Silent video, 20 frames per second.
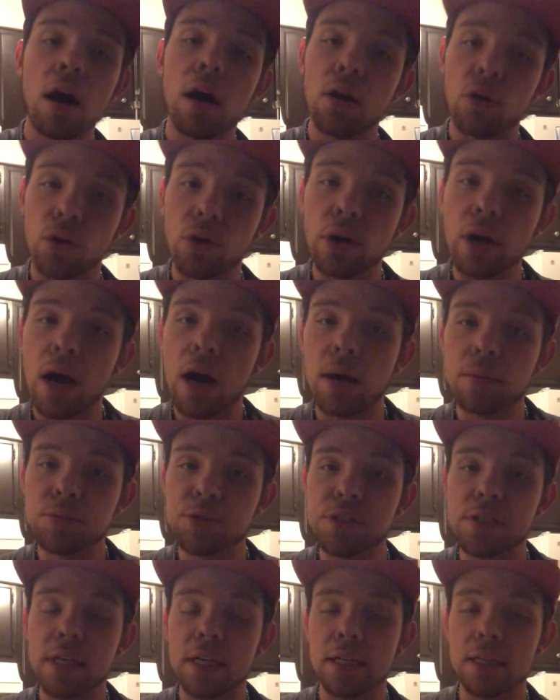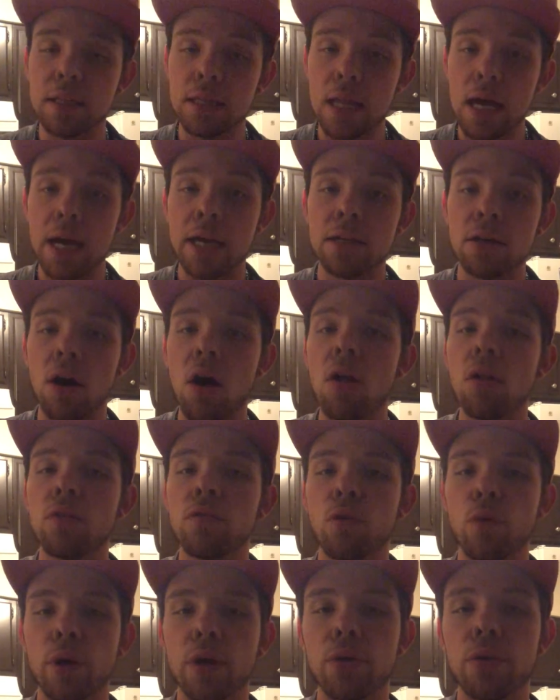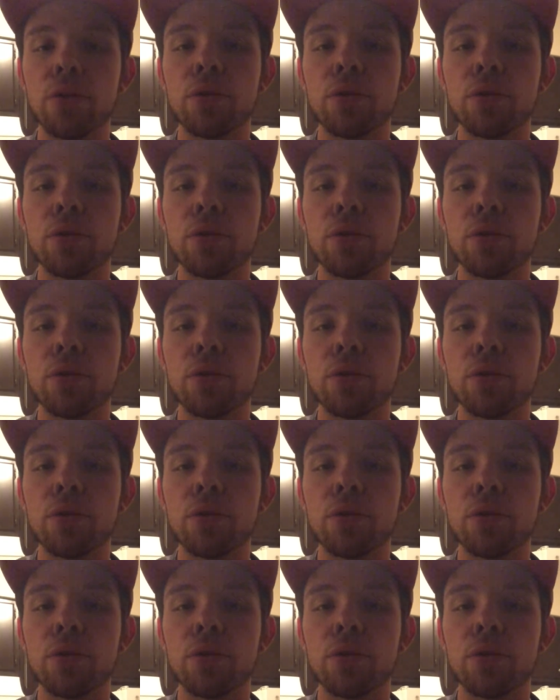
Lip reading: or just like a light olive oil.